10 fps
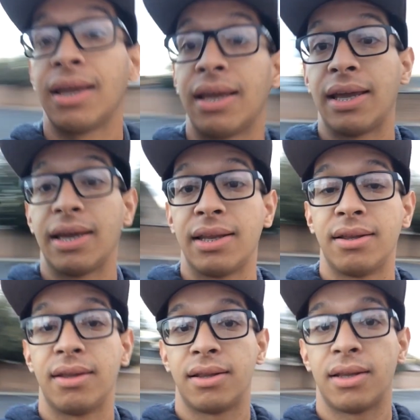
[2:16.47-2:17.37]

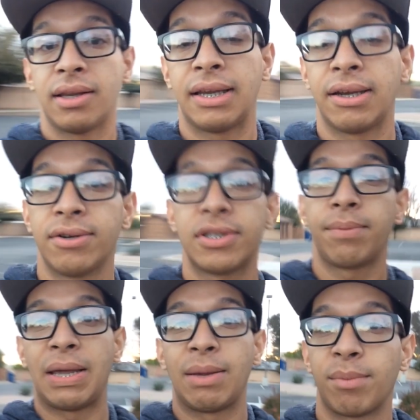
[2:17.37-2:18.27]
And here's the
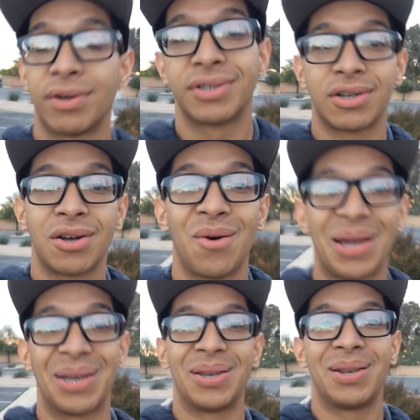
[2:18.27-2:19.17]
papers. I'll go
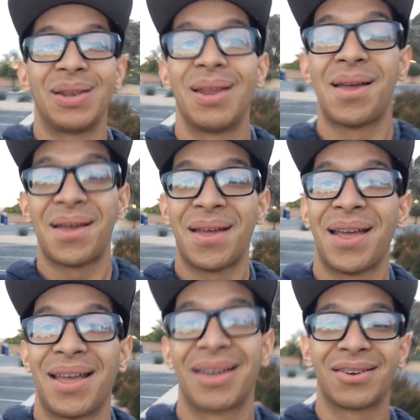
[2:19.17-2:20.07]
ahead and
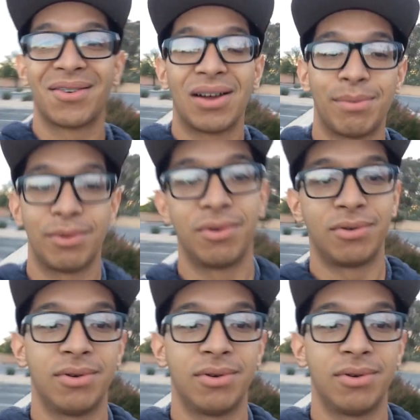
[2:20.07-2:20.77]
grab it.